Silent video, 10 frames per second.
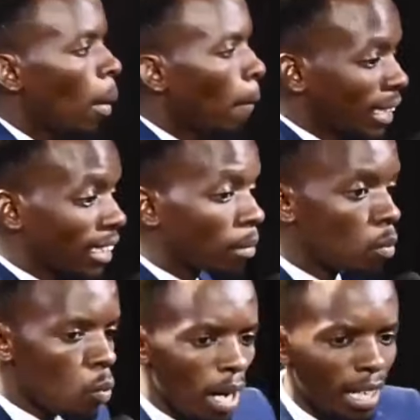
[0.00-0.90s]
But sasa
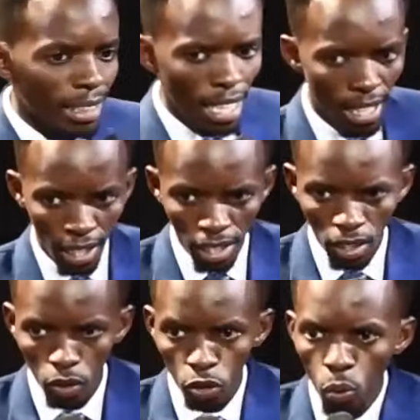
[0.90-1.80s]
Mungu anataka
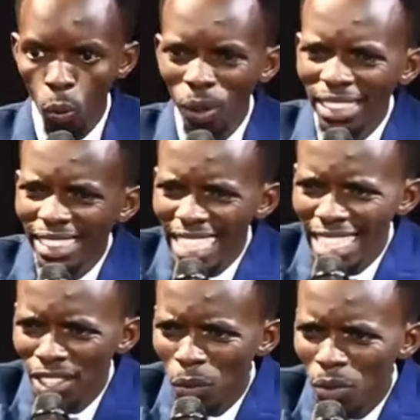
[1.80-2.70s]
to
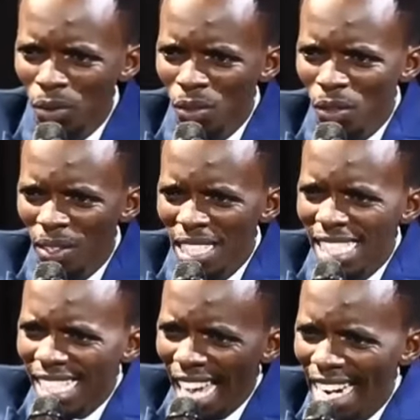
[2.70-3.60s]
continue
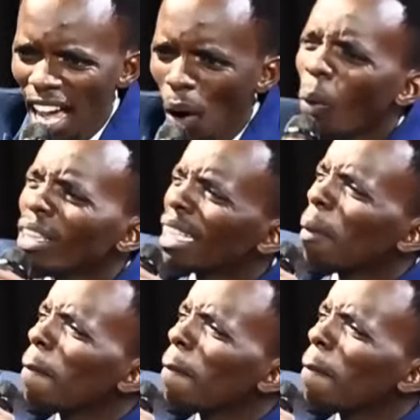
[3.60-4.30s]
sana on the